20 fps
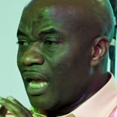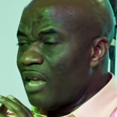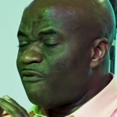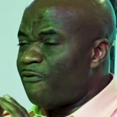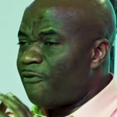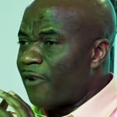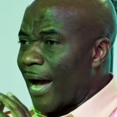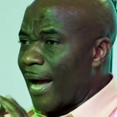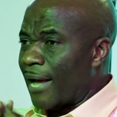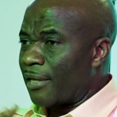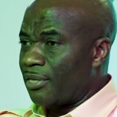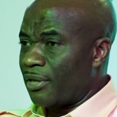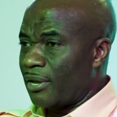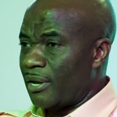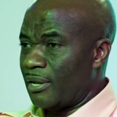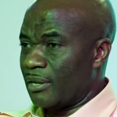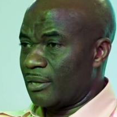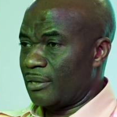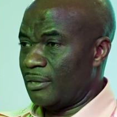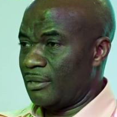their
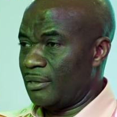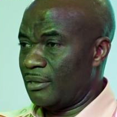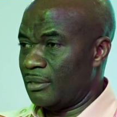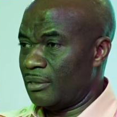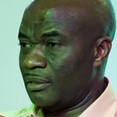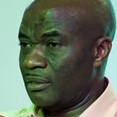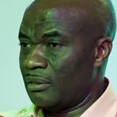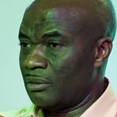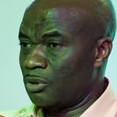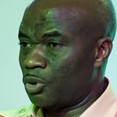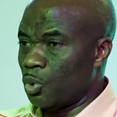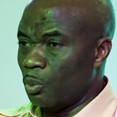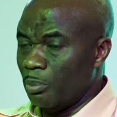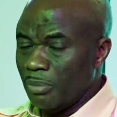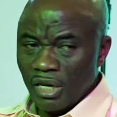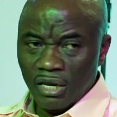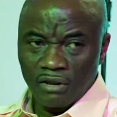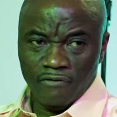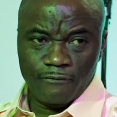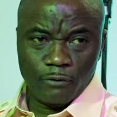father
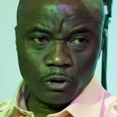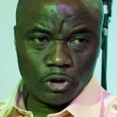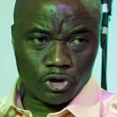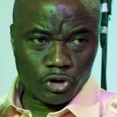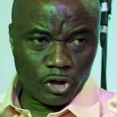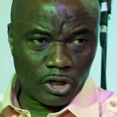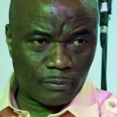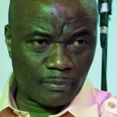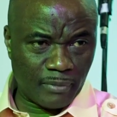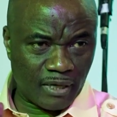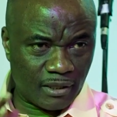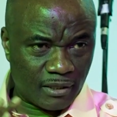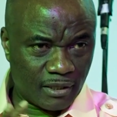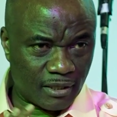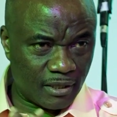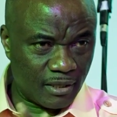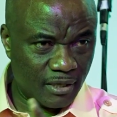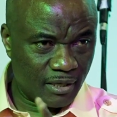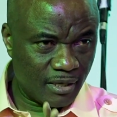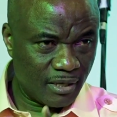to me for
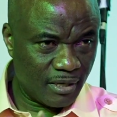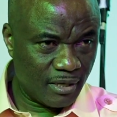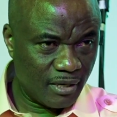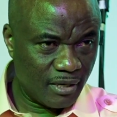treatment.